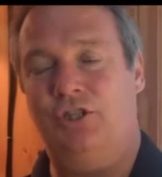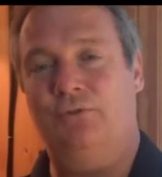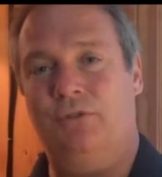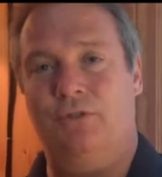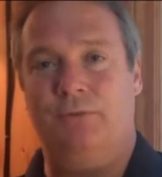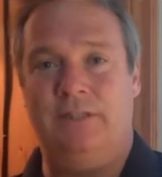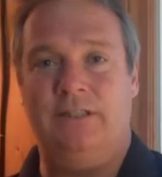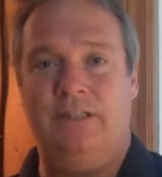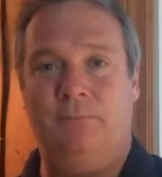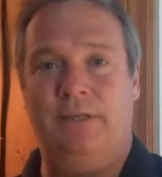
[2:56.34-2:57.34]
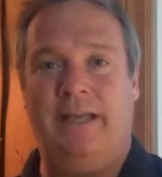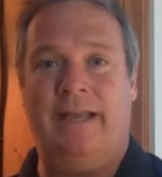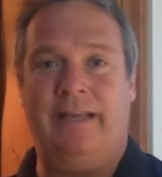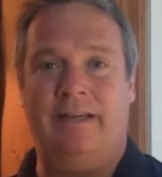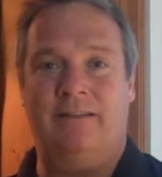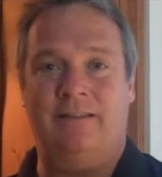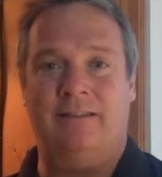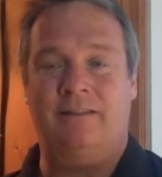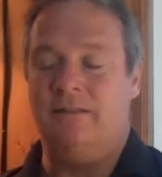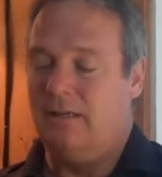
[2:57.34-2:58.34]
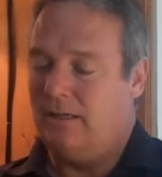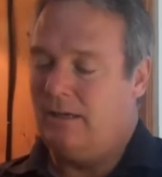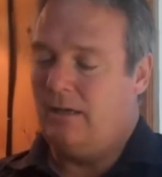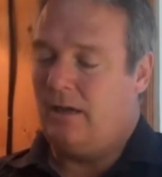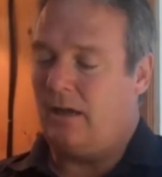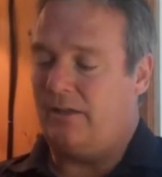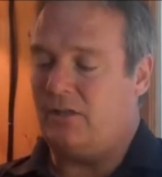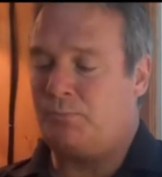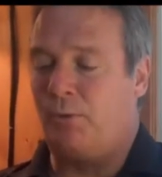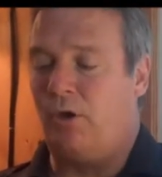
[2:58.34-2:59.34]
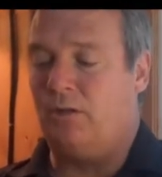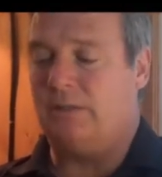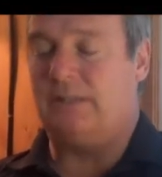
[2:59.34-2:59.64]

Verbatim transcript: Q U E T B A L L. Uh, this ball